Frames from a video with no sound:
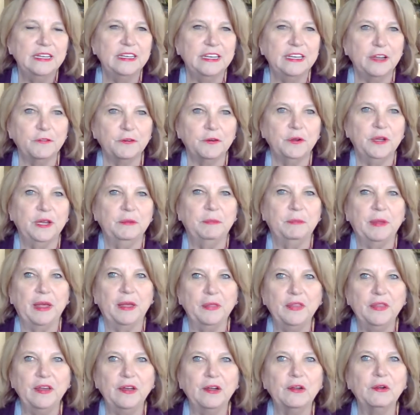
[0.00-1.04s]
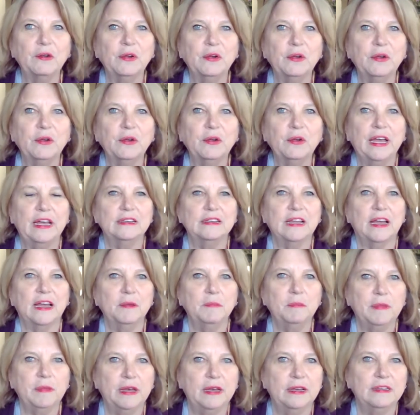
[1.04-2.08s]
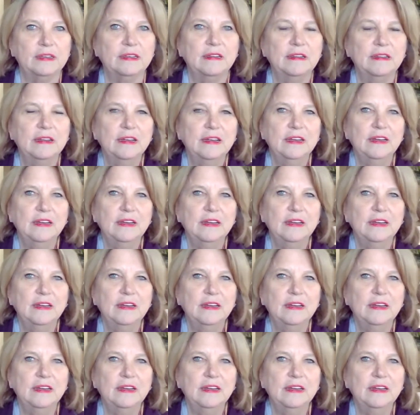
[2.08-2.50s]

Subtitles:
Never had been there. And I met